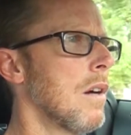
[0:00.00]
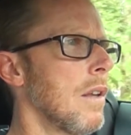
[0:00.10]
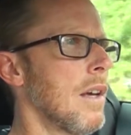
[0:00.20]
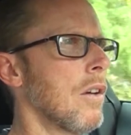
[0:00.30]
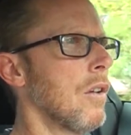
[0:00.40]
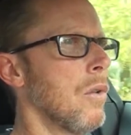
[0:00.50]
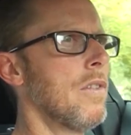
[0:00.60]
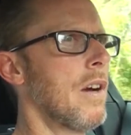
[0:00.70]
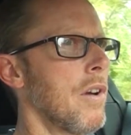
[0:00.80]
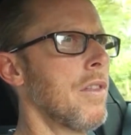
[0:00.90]
that
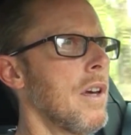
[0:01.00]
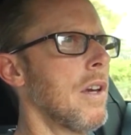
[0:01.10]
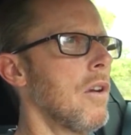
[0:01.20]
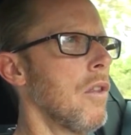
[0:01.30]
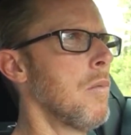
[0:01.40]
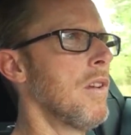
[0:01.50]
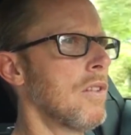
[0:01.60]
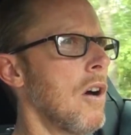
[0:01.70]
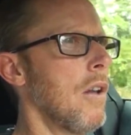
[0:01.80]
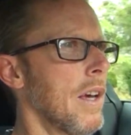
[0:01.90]
includes everything, you know, them
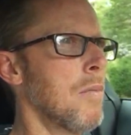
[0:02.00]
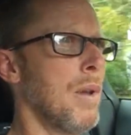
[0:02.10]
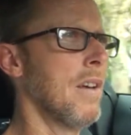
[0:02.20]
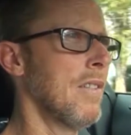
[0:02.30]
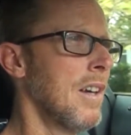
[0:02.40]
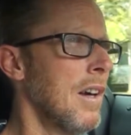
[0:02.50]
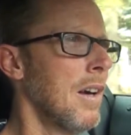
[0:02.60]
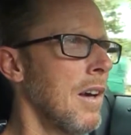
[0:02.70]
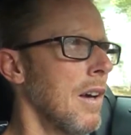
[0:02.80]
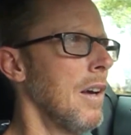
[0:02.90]
installing it. Plus,
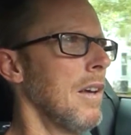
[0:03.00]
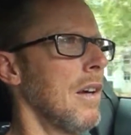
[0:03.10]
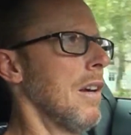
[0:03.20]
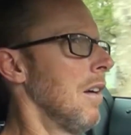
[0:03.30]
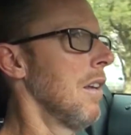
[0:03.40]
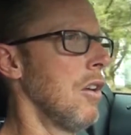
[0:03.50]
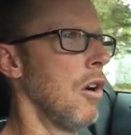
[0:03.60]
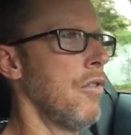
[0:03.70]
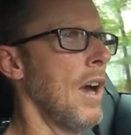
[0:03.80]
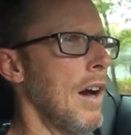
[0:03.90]
you
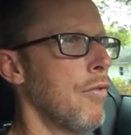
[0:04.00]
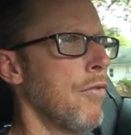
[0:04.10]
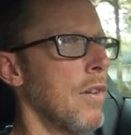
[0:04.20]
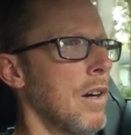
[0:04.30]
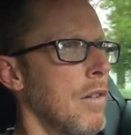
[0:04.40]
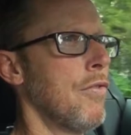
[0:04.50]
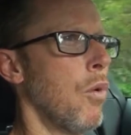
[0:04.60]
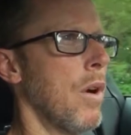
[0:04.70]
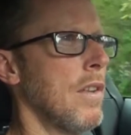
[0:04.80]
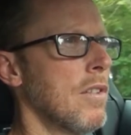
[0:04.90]
know, if you have
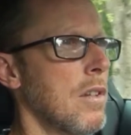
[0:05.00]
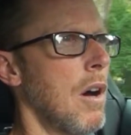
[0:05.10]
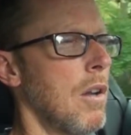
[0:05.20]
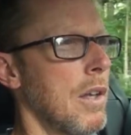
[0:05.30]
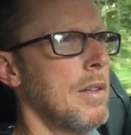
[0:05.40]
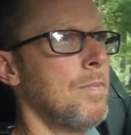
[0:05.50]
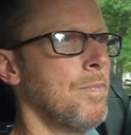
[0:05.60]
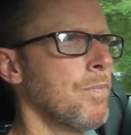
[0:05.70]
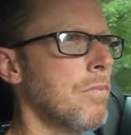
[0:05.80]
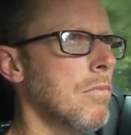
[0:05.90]
Ford install it,
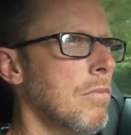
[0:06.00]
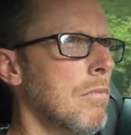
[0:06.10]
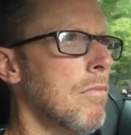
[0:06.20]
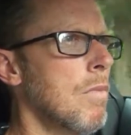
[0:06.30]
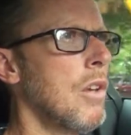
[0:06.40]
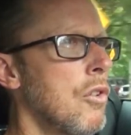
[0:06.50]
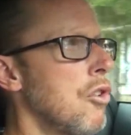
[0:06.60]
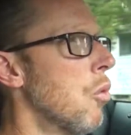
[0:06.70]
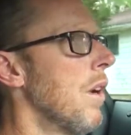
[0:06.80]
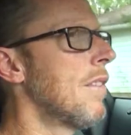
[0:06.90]
you
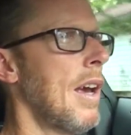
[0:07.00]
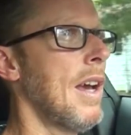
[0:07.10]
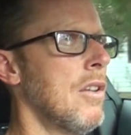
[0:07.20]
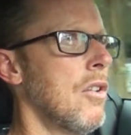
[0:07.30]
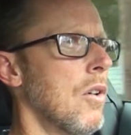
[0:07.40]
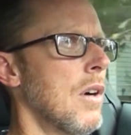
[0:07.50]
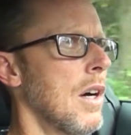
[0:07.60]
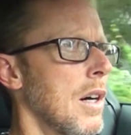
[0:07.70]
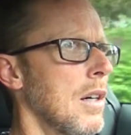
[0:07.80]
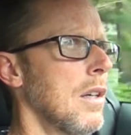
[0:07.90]
do retain your
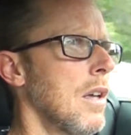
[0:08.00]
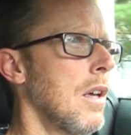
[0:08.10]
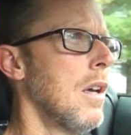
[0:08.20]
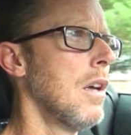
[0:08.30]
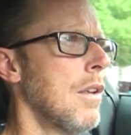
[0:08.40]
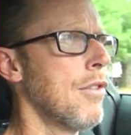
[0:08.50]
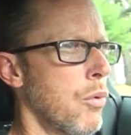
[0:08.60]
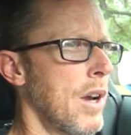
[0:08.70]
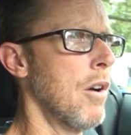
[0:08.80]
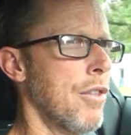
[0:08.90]

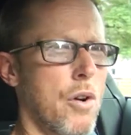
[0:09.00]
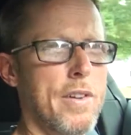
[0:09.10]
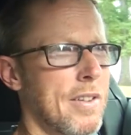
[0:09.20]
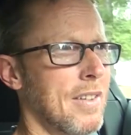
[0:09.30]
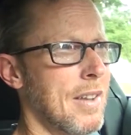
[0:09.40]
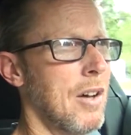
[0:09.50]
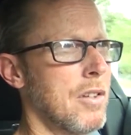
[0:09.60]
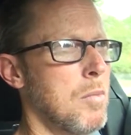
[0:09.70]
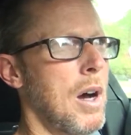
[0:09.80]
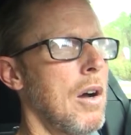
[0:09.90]
3 or
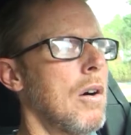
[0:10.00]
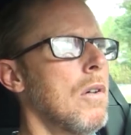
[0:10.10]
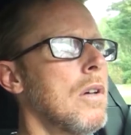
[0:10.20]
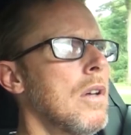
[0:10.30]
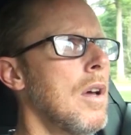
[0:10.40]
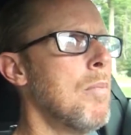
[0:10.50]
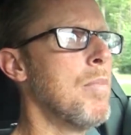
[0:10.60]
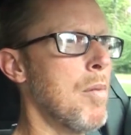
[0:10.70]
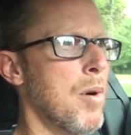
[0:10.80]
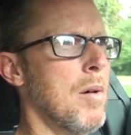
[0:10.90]
36,000 mile
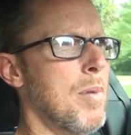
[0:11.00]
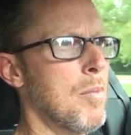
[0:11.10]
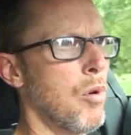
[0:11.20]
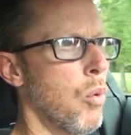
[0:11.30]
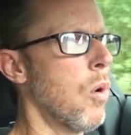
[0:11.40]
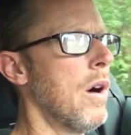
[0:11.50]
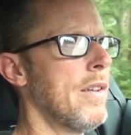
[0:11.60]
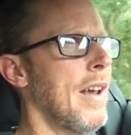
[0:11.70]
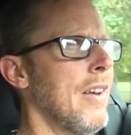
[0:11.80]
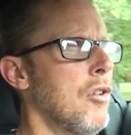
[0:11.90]
bumper-to-bumper
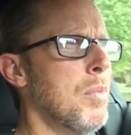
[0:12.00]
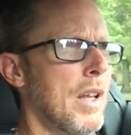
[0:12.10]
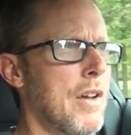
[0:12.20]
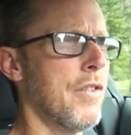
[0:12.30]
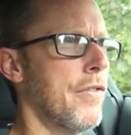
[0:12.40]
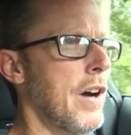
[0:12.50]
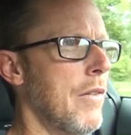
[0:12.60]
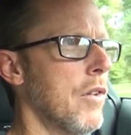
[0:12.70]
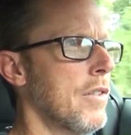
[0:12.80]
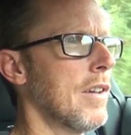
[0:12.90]
warranty. I do believe the
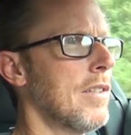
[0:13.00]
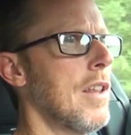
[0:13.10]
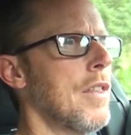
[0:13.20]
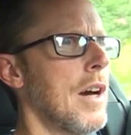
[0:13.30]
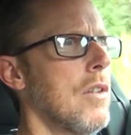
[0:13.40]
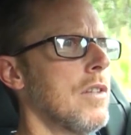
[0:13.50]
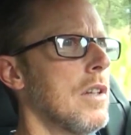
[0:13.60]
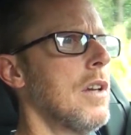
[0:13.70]
5-year 60,000